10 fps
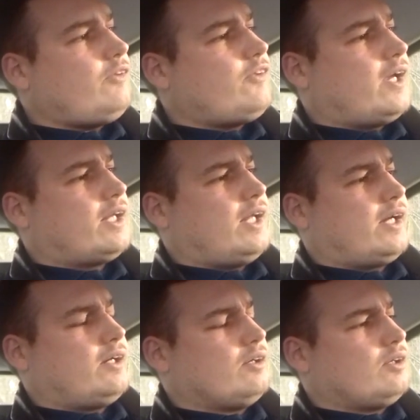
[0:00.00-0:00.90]
to get
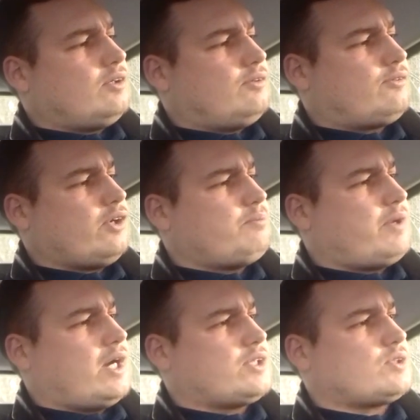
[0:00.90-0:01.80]
like a free
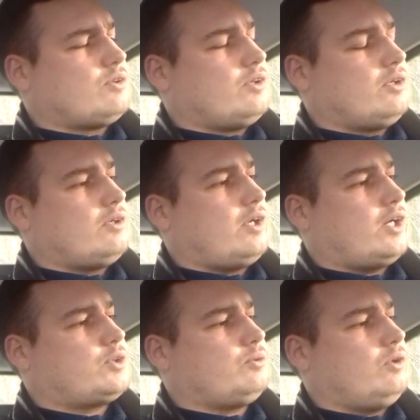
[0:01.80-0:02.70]
pass on their
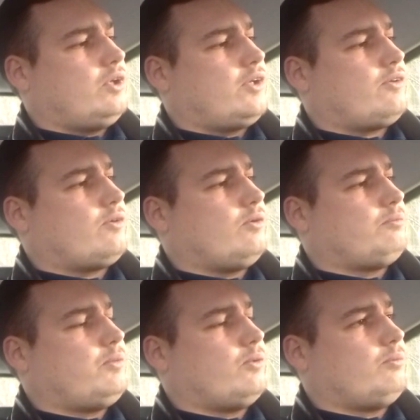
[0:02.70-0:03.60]
actual unethical
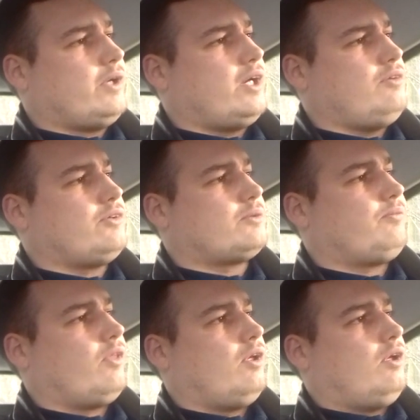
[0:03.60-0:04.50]
and poor behavior.
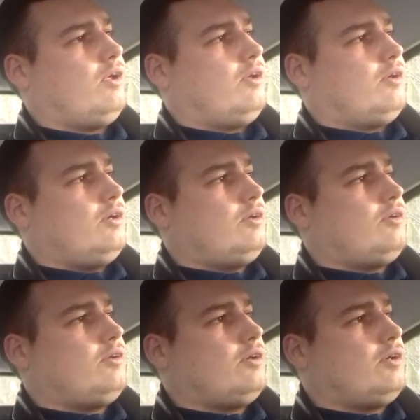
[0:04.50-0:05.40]

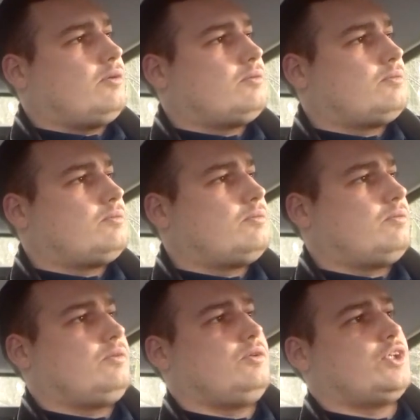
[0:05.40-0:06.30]
And
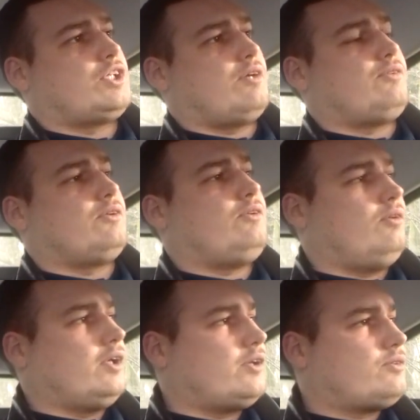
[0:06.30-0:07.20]
you just have to
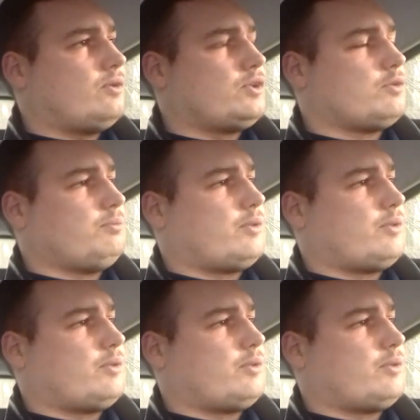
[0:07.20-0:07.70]
like throw some